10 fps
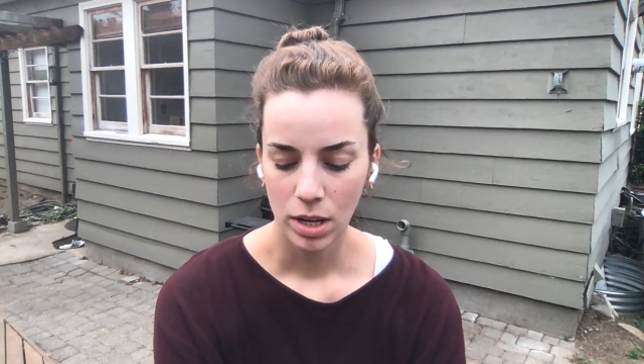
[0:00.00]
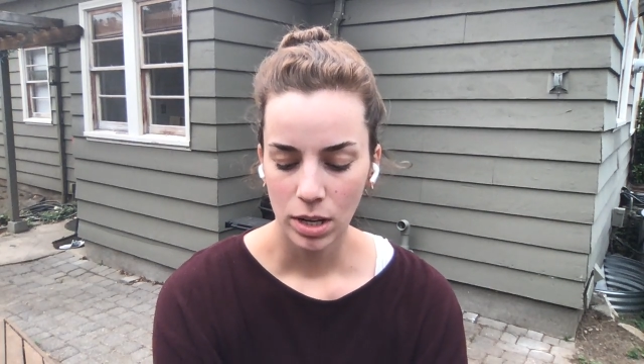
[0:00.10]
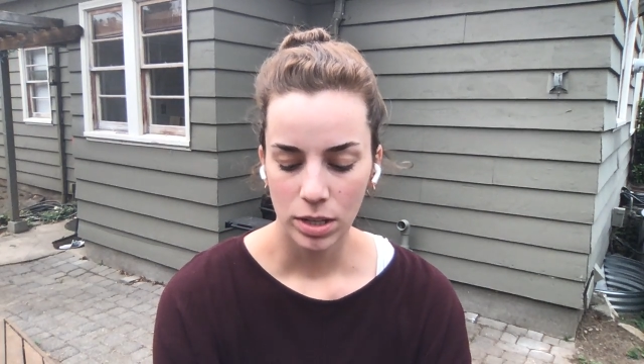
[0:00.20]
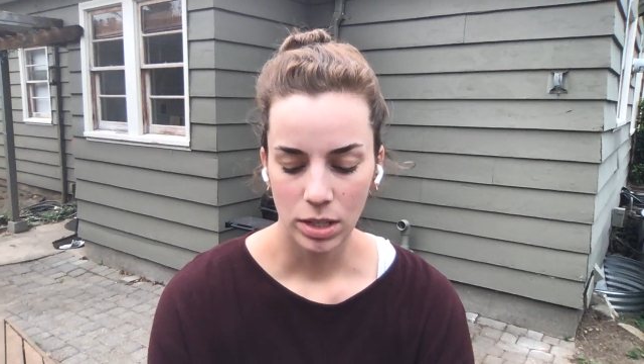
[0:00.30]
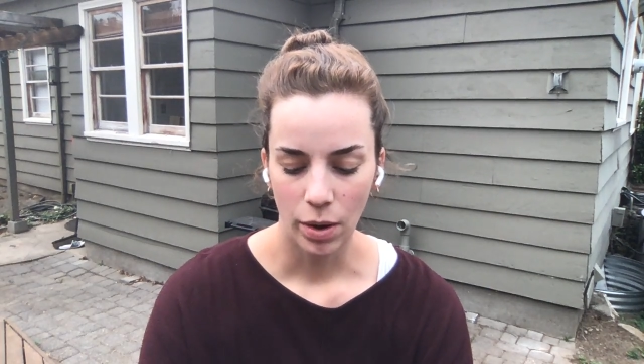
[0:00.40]

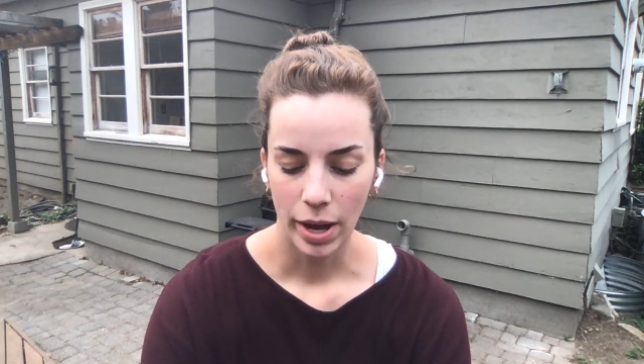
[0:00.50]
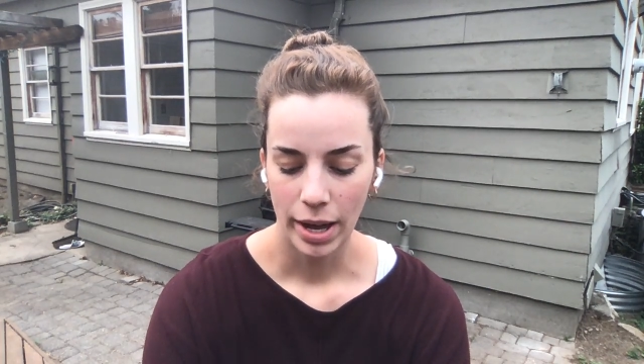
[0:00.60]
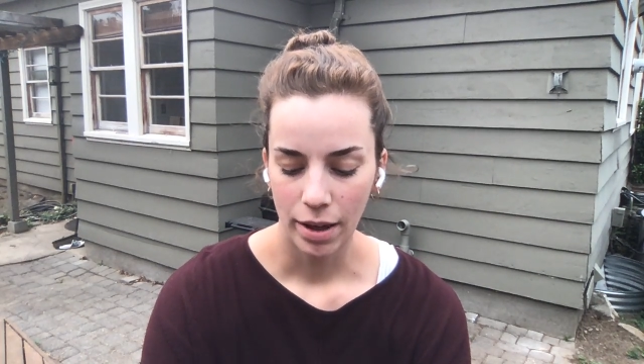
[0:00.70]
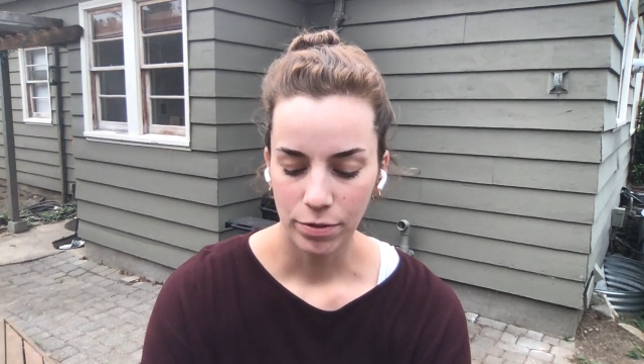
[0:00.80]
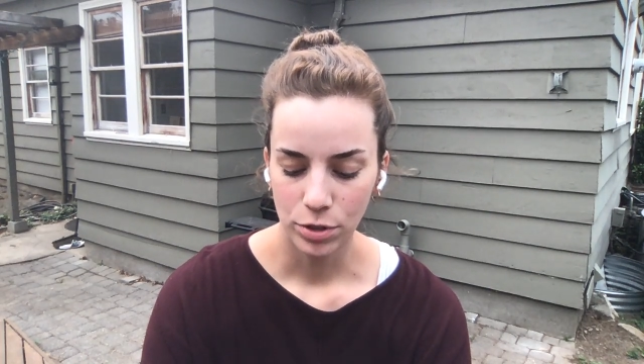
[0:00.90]
so I
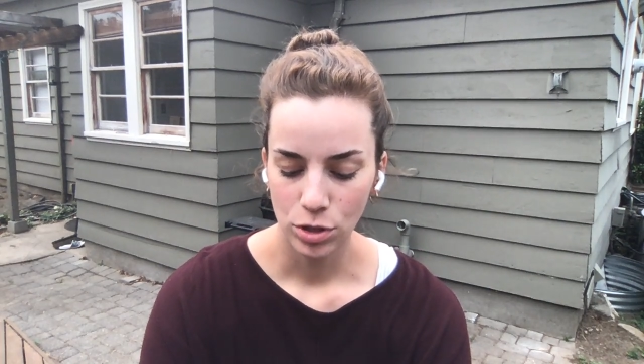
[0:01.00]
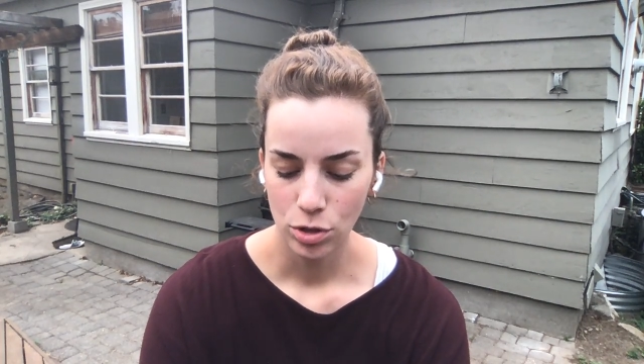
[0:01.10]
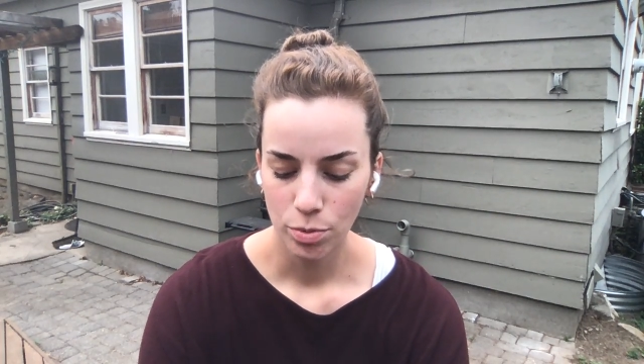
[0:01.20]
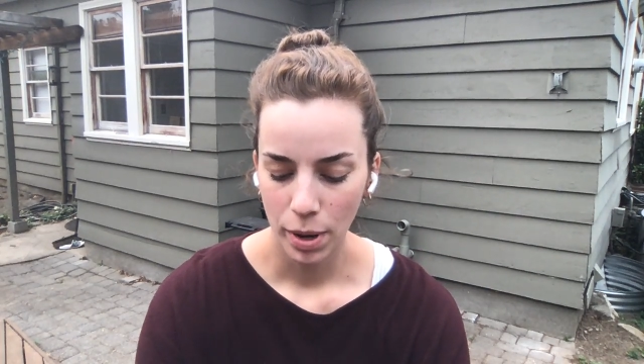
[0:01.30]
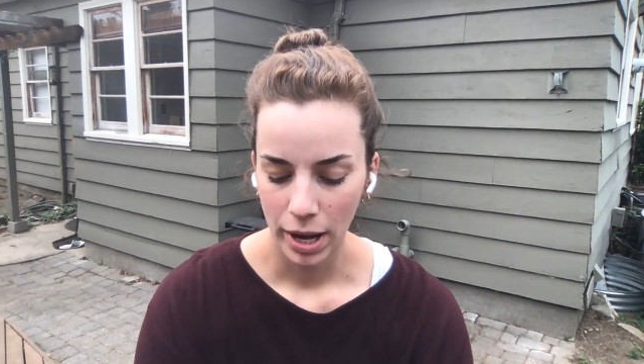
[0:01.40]
have
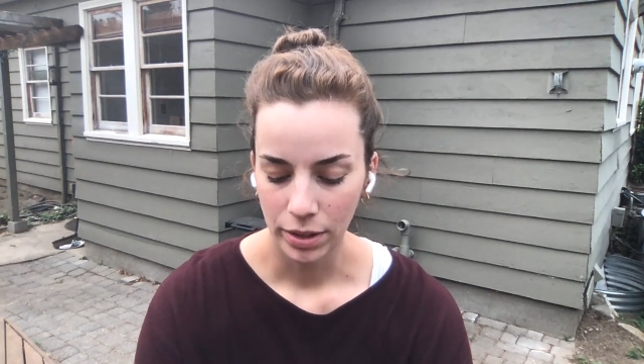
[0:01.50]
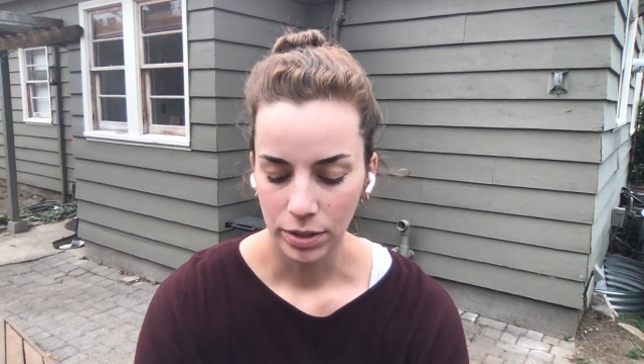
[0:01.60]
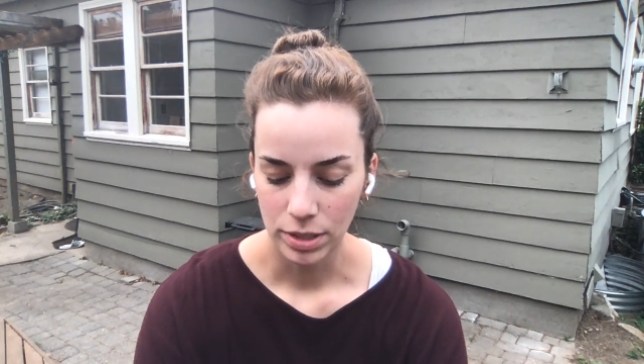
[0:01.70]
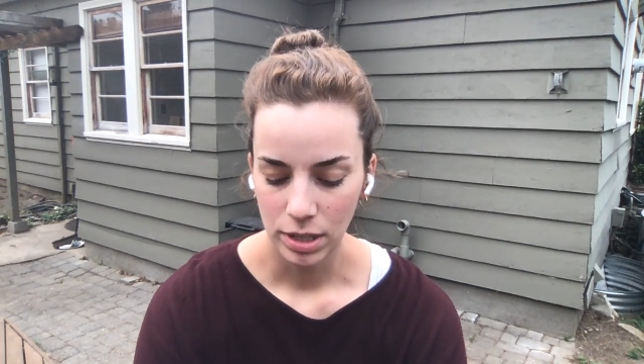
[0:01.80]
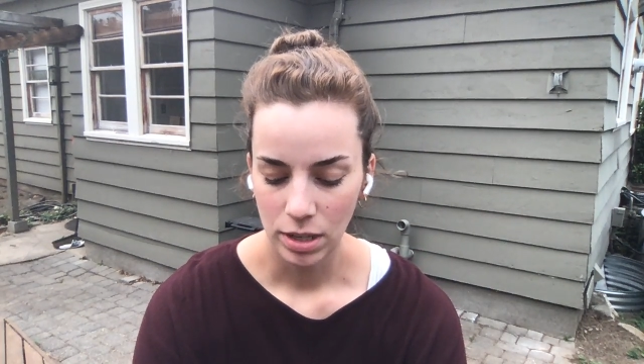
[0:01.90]
two
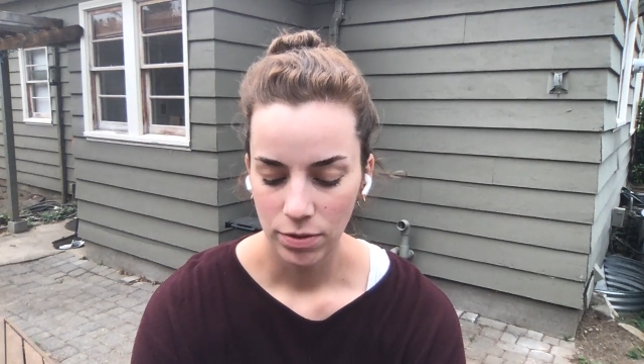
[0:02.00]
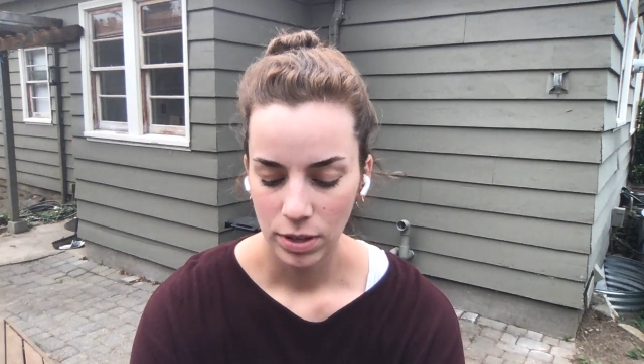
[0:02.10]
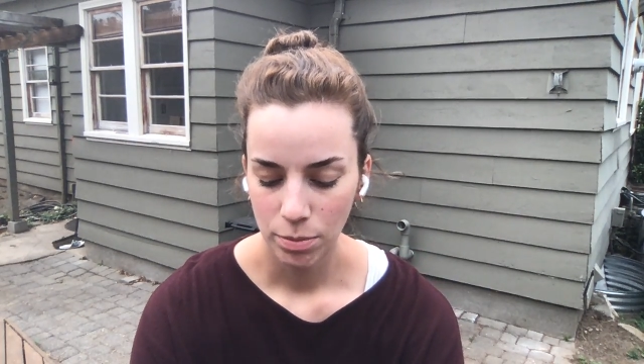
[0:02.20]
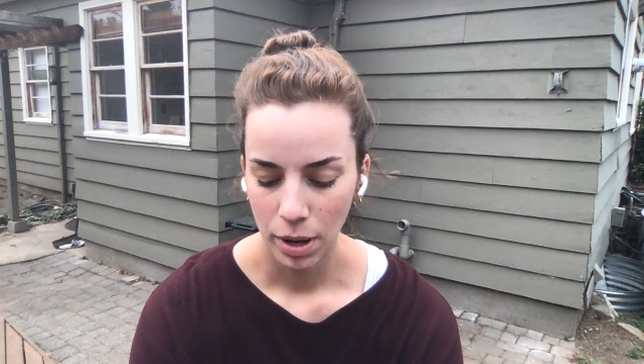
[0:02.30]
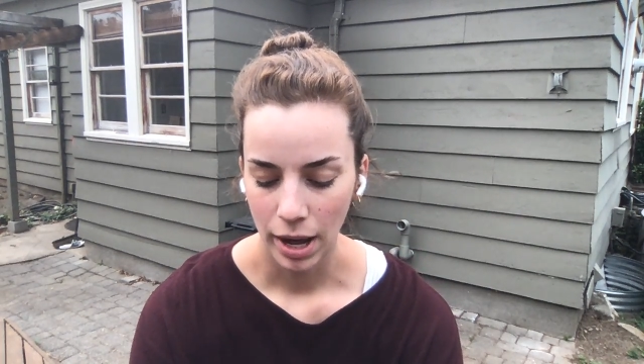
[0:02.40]
piles,
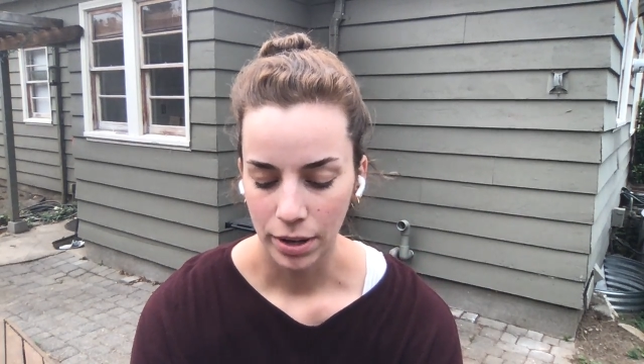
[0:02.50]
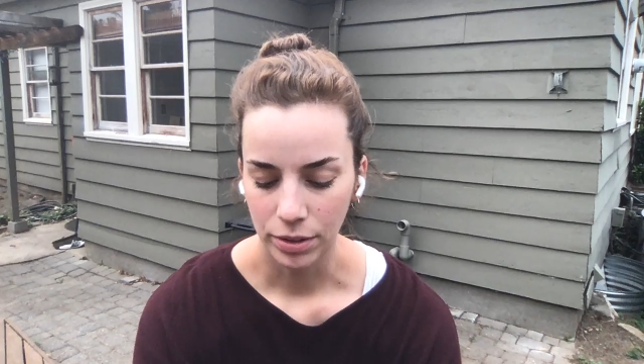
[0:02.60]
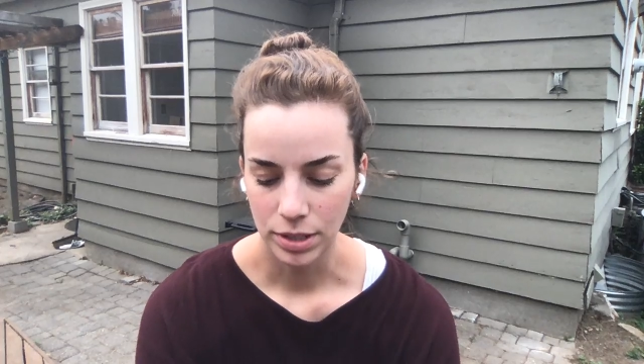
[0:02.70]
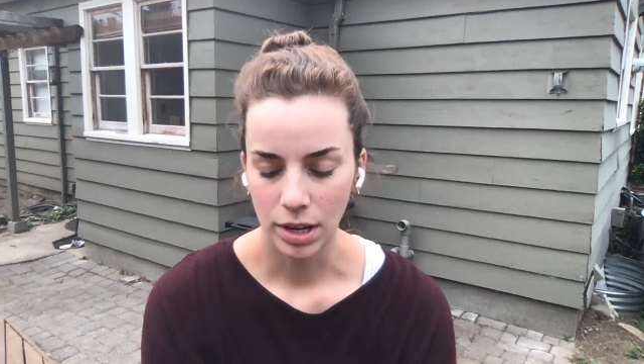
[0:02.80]
even piles